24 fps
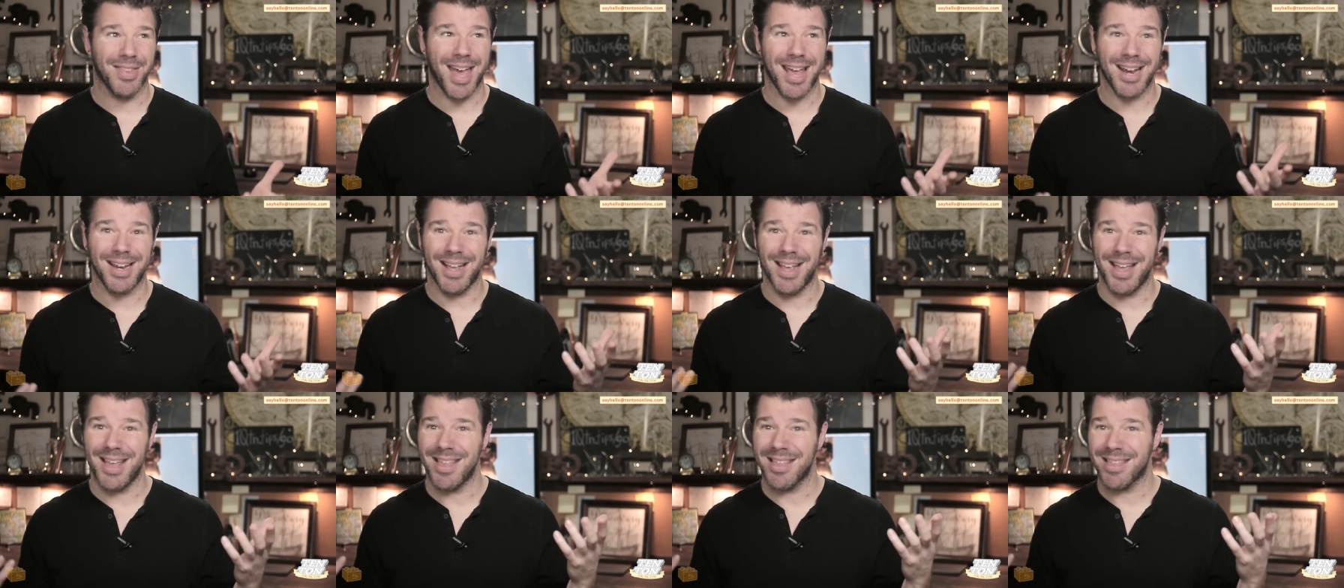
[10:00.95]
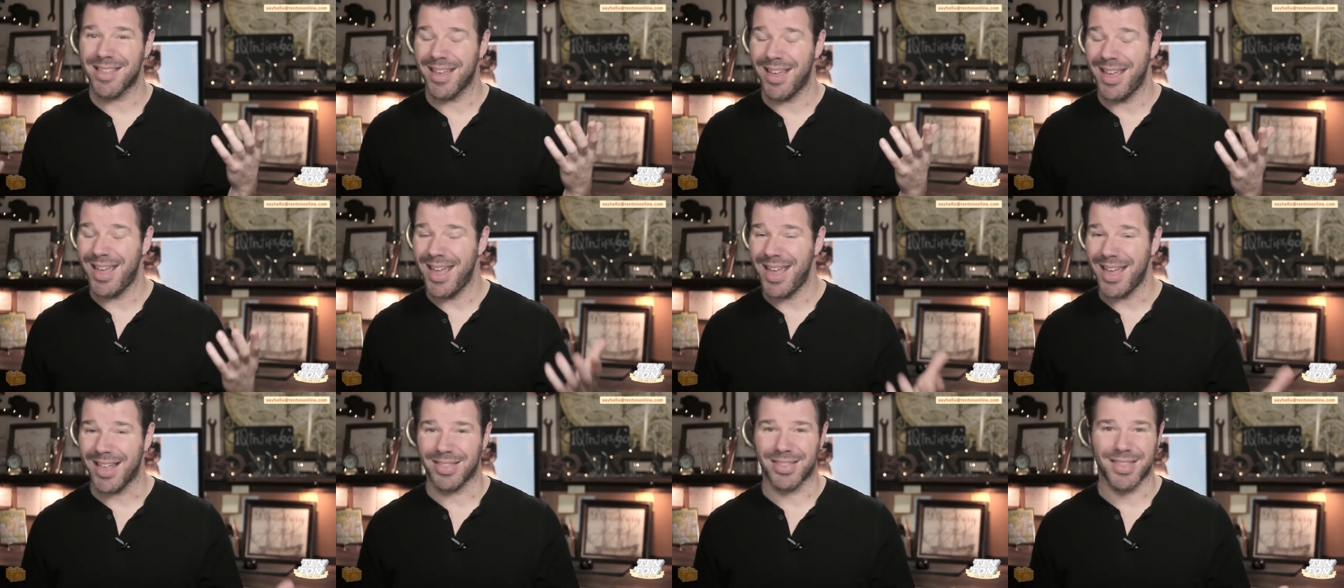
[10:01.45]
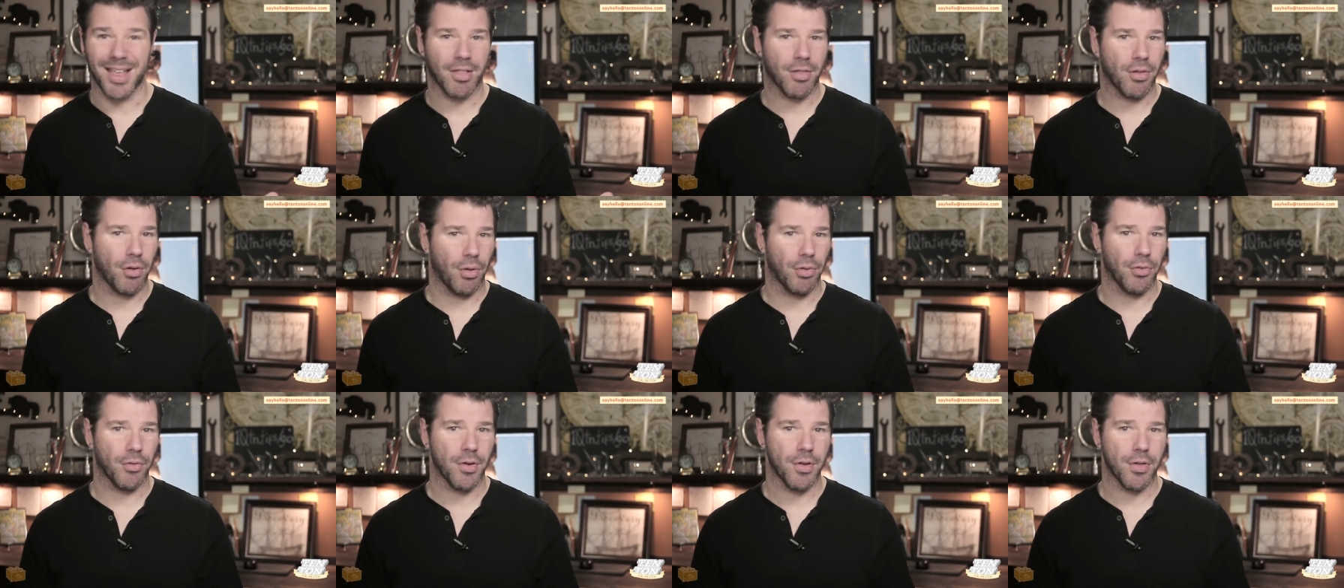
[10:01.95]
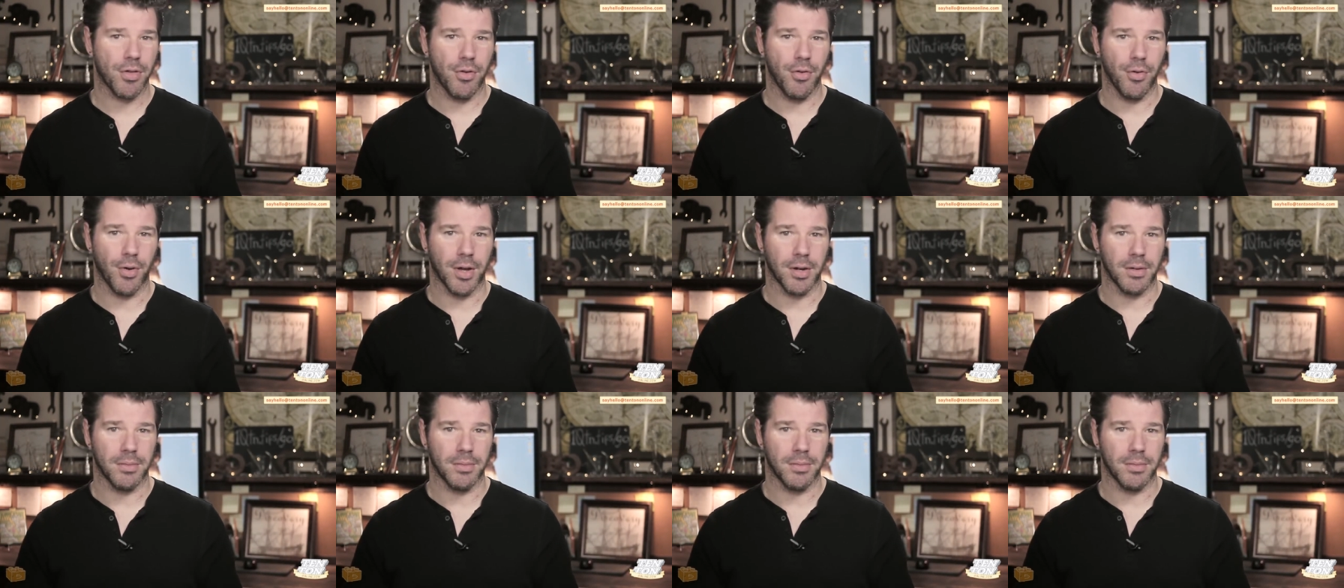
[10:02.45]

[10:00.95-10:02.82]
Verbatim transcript: That is it. That's all there is to it.